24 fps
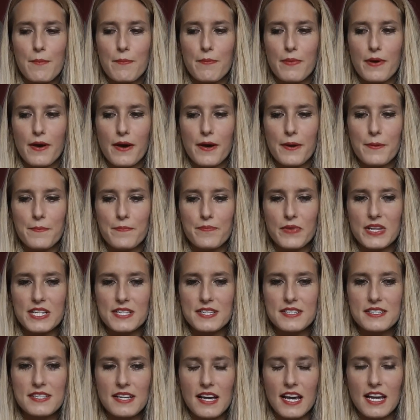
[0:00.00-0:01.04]
But
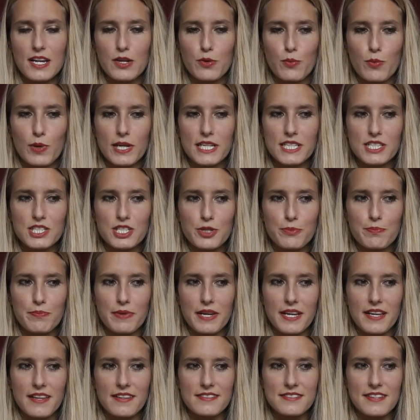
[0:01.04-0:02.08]
instead, we should
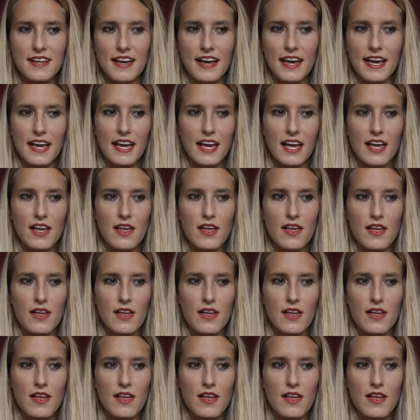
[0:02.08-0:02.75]
be saying